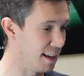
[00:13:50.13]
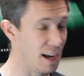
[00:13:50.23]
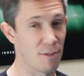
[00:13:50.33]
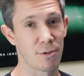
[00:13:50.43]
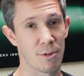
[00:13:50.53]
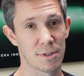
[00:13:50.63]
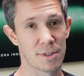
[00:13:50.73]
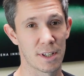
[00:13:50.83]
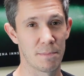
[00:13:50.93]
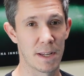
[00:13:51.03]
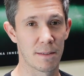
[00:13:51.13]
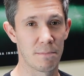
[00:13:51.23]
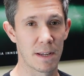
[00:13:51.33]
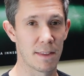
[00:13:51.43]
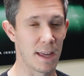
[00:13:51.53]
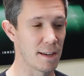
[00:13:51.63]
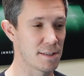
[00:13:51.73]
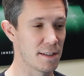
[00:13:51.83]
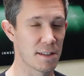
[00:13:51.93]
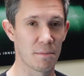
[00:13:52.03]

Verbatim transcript: Yeah, of course. A big, big thanks and